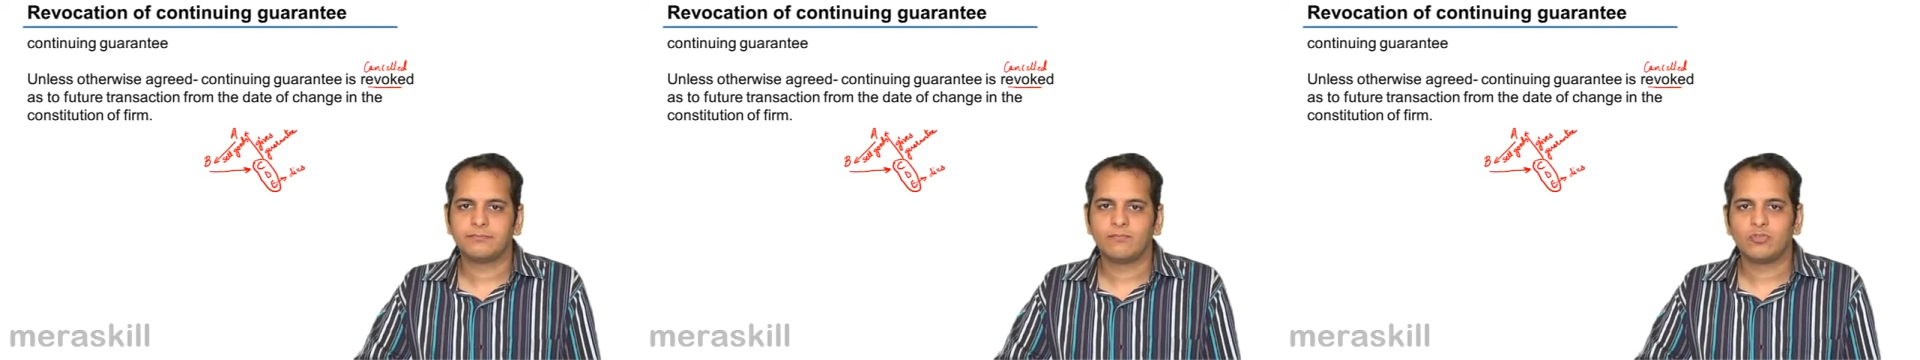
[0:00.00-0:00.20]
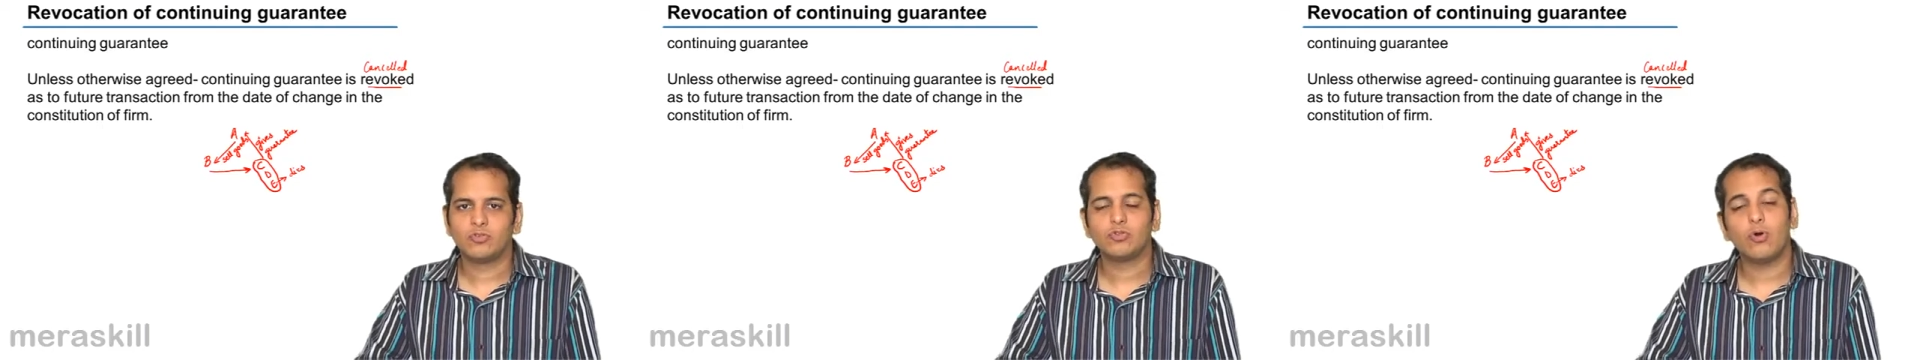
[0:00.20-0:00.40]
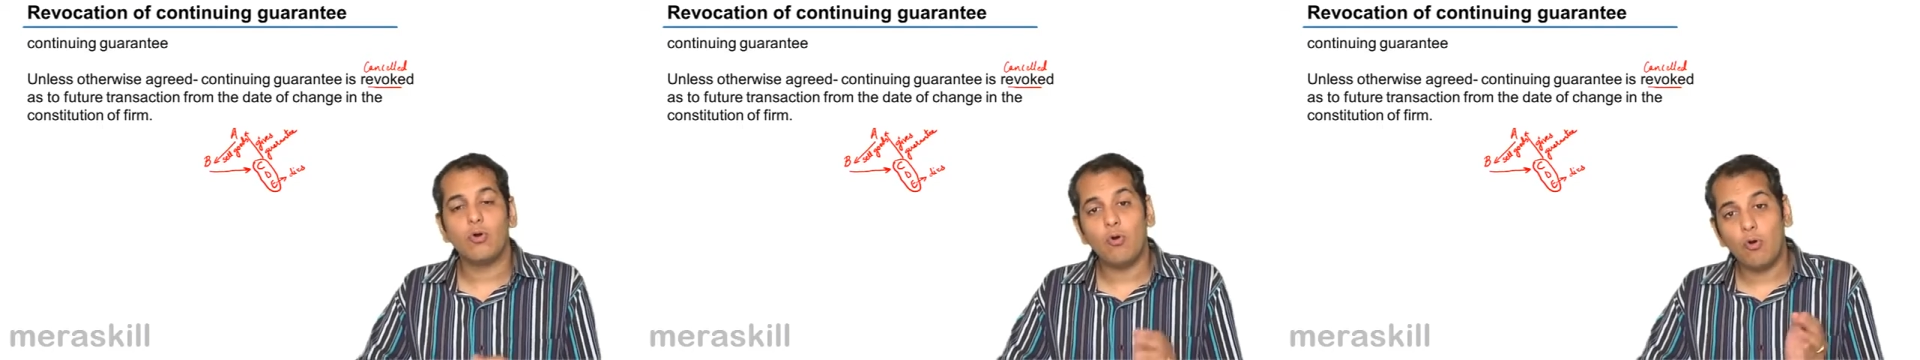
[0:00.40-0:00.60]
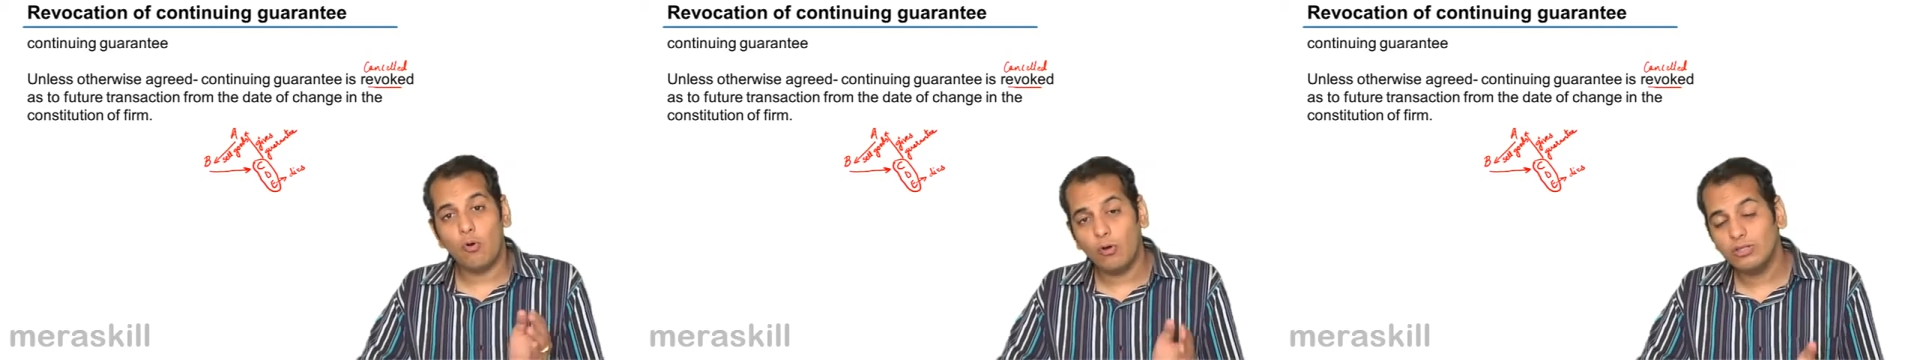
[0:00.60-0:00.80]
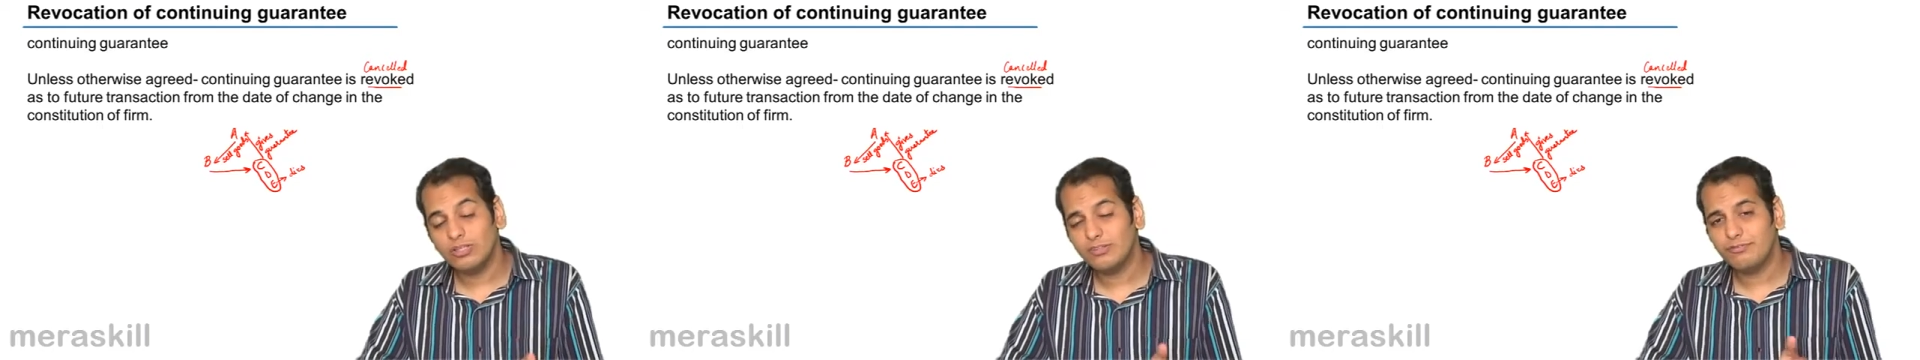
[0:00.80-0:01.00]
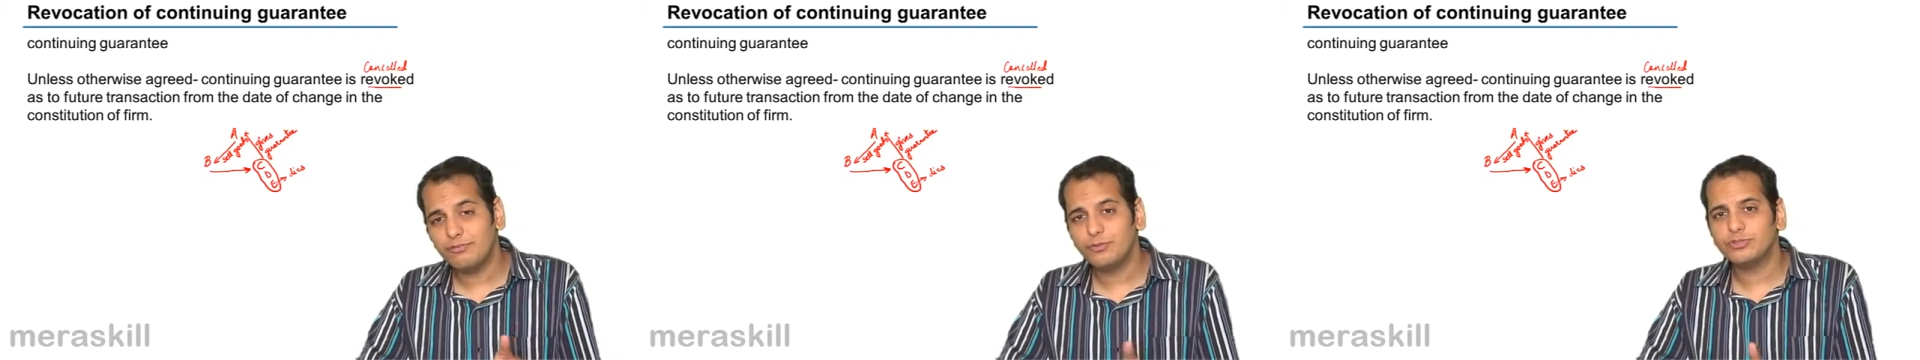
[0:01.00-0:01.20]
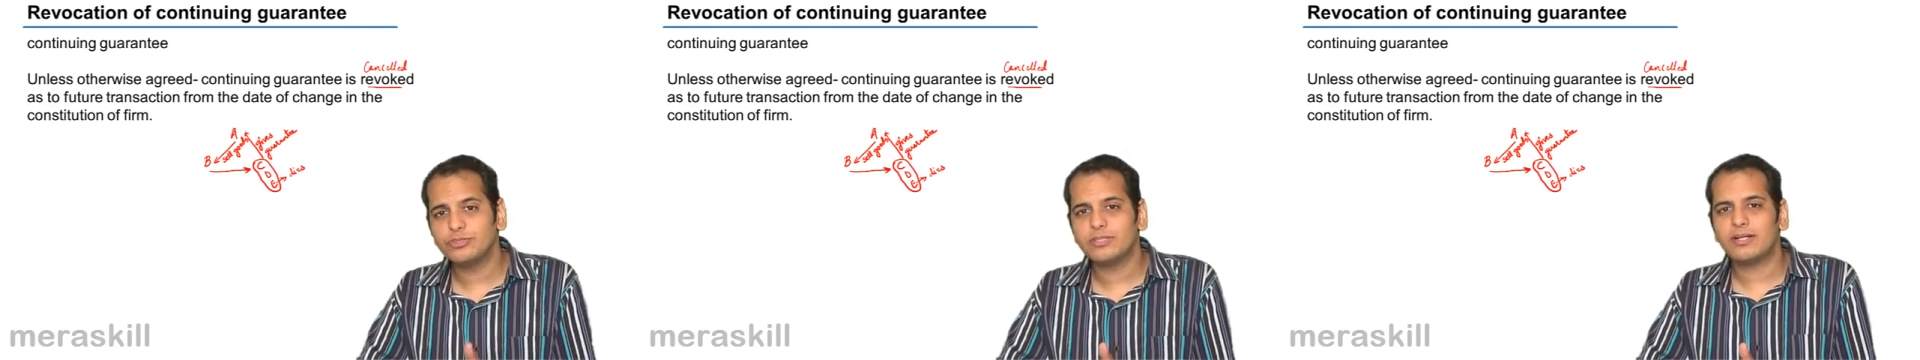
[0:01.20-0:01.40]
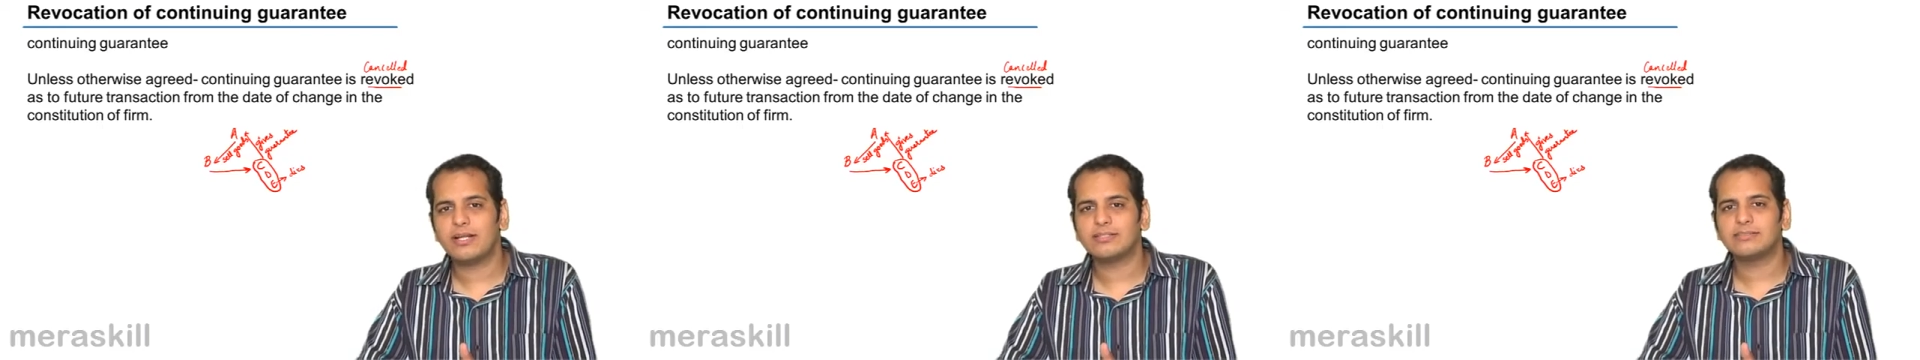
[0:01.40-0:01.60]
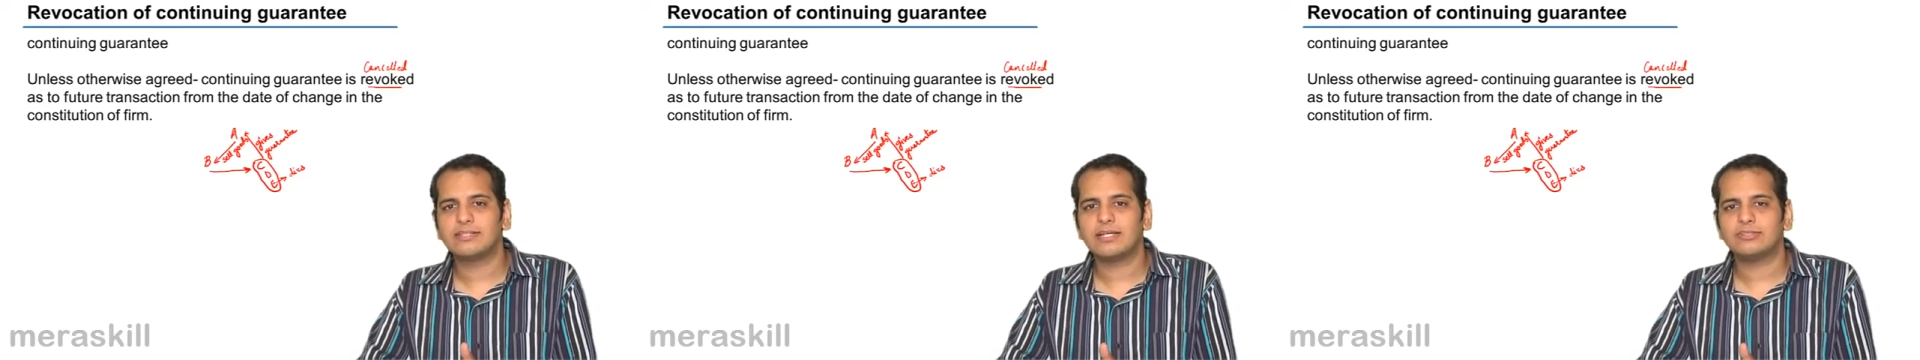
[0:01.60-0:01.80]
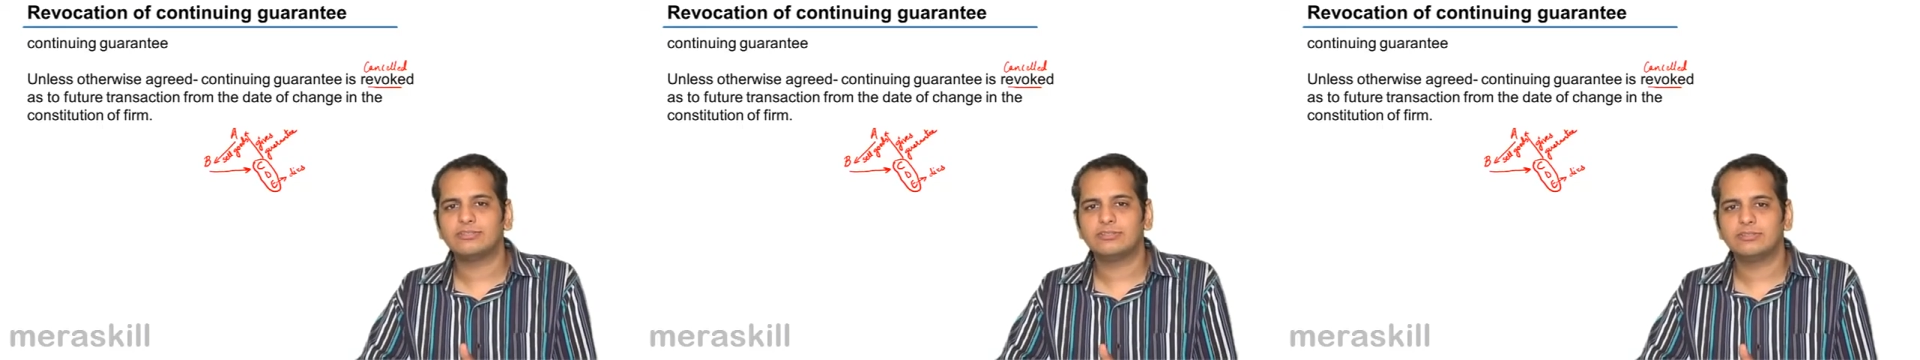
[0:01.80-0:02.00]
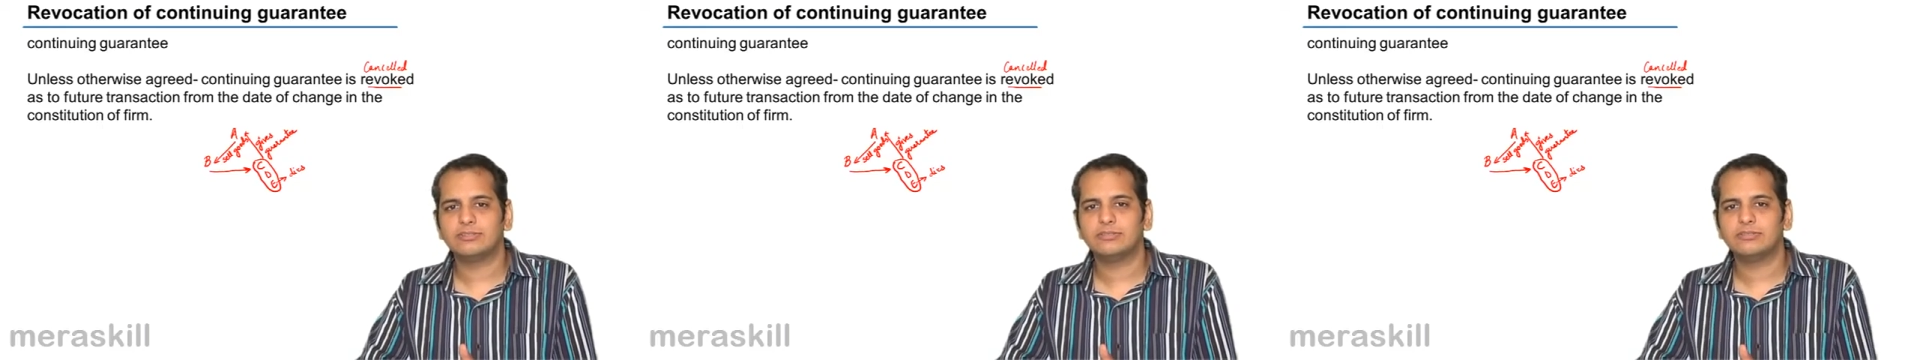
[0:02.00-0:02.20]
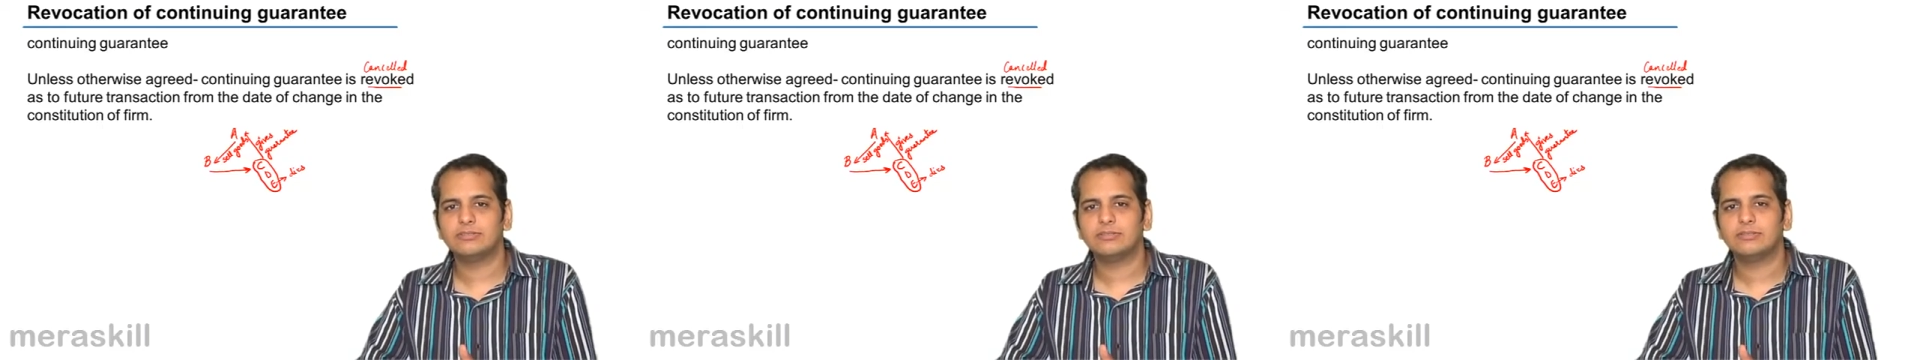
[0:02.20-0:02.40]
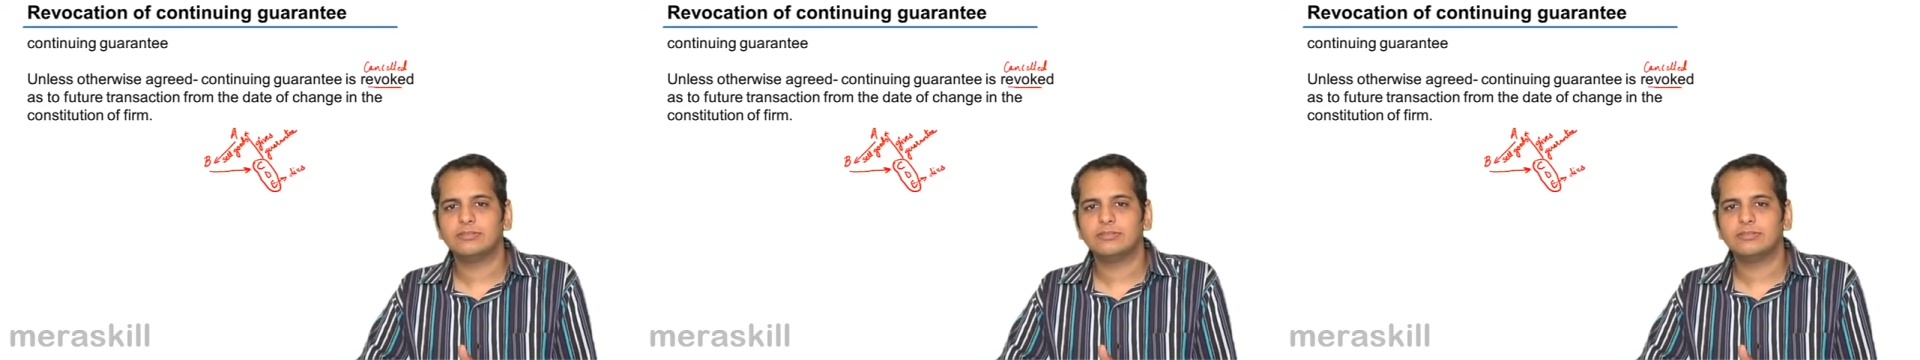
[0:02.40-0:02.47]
So all the future transactions